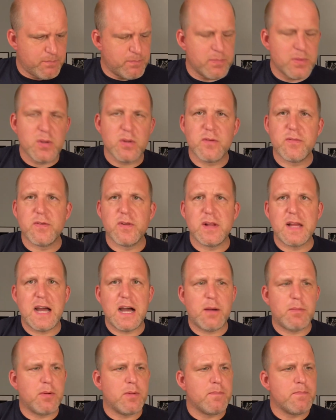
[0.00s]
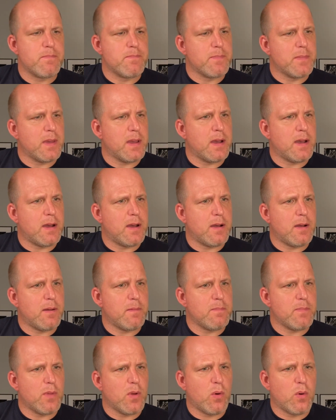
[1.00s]
Beautiful album.
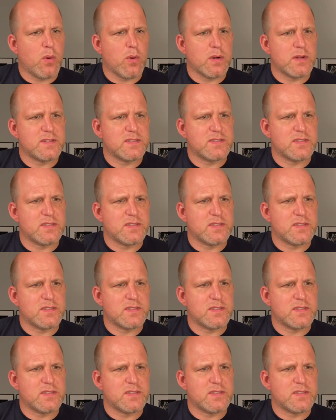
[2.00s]
Horace